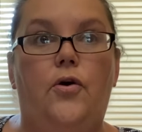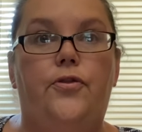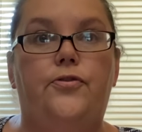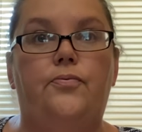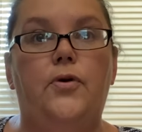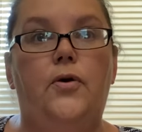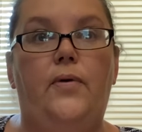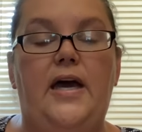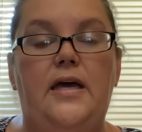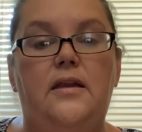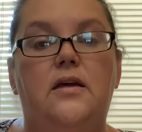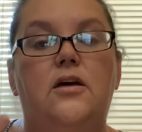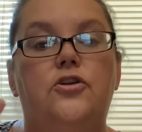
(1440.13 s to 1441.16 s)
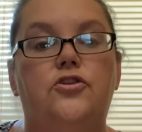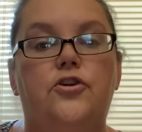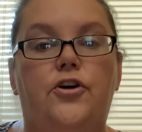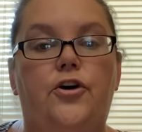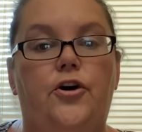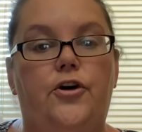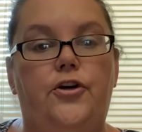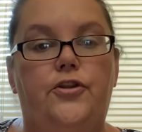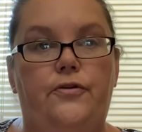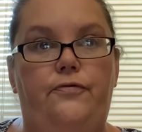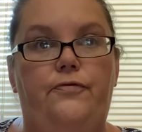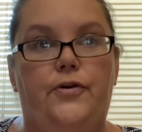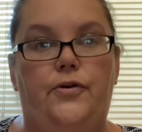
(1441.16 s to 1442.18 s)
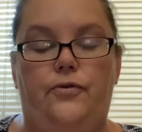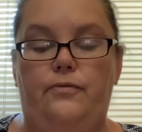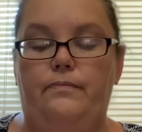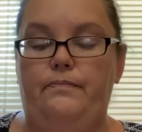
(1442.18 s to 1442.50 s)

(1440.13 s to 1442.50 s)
through it to cook the food.